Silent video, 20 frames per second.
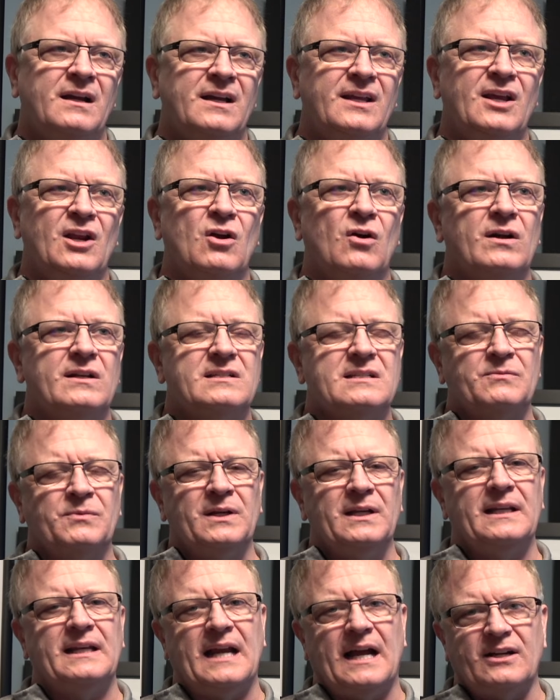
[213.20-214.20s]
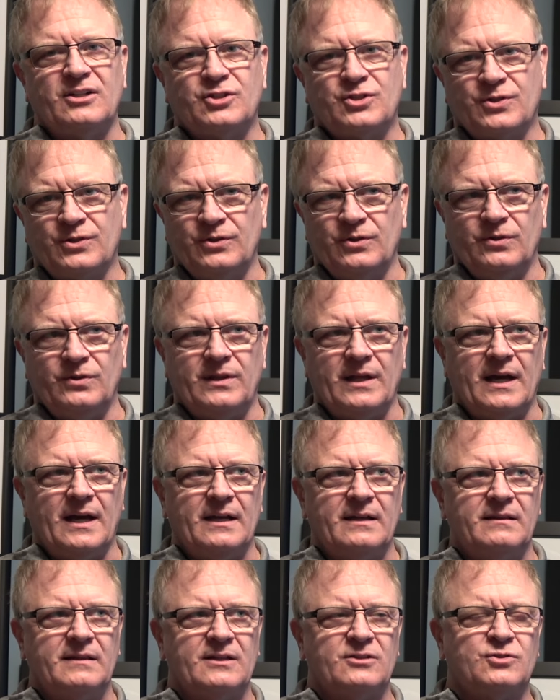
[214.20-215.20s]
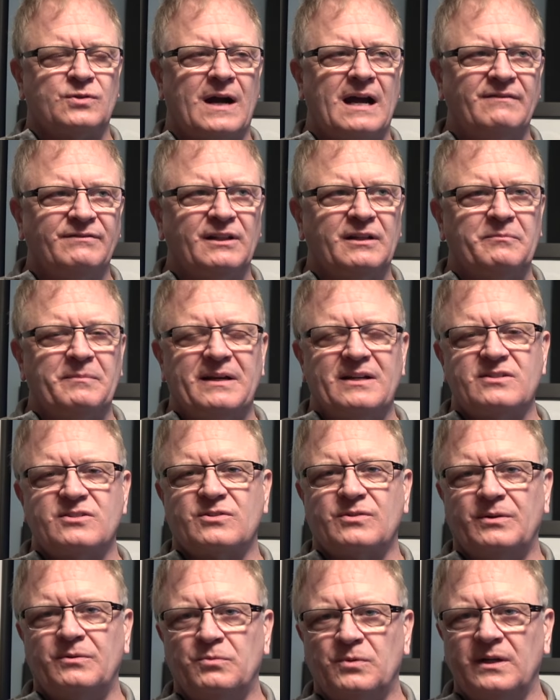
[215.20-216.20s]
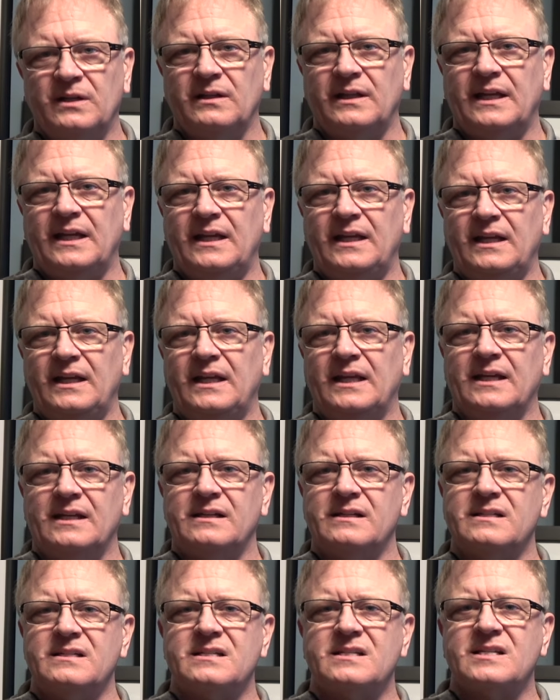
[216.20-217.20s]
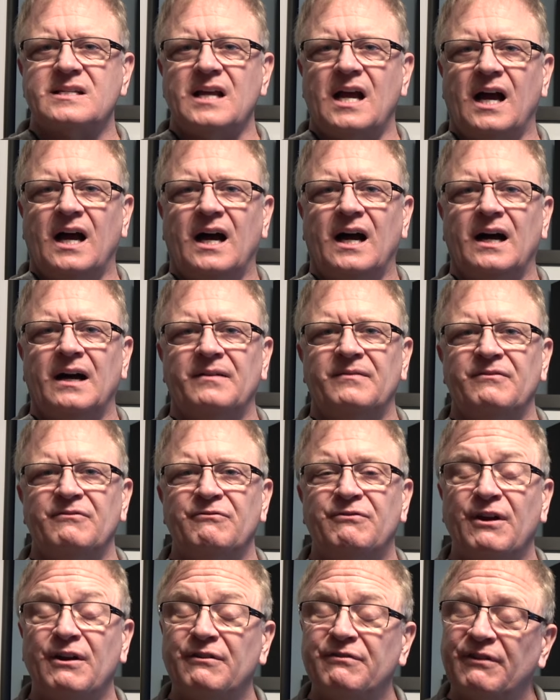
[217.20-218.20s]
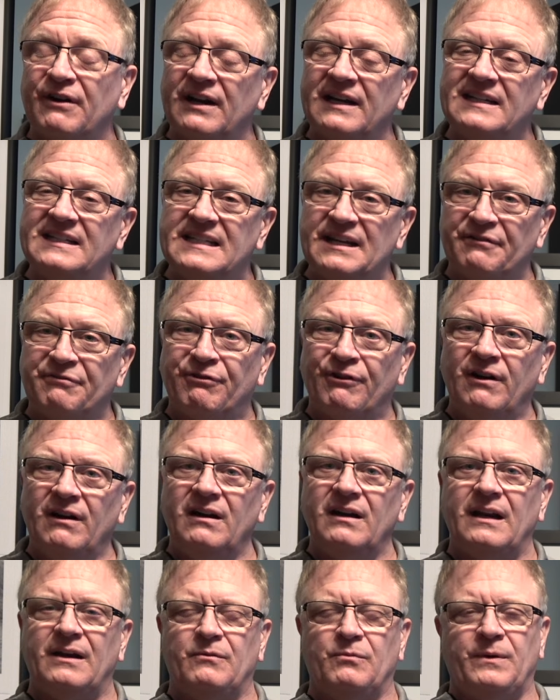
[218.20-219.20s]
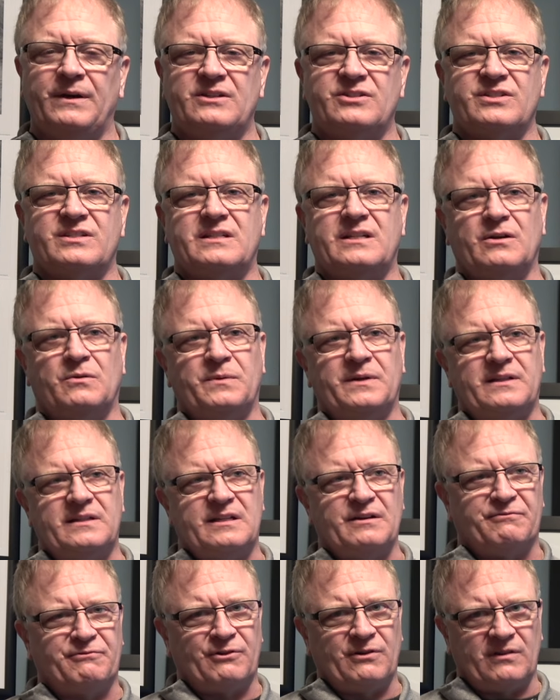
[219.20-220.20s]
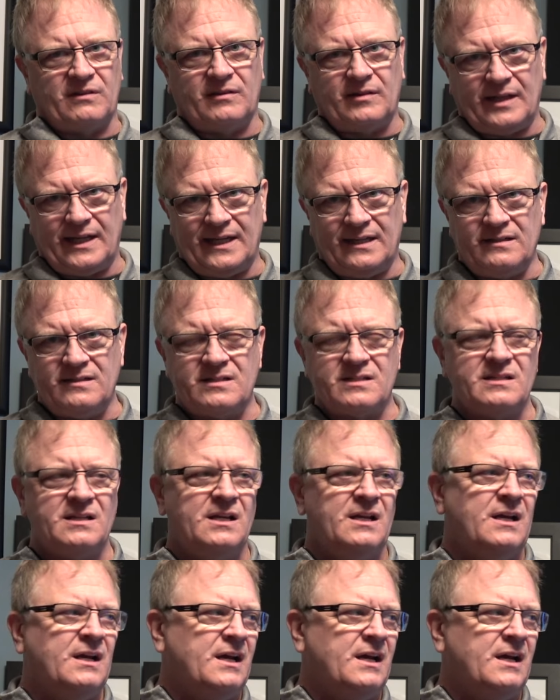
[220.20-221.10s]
you know, it's really not true. The traveling ministry really is very, very different, and we just deal with different things.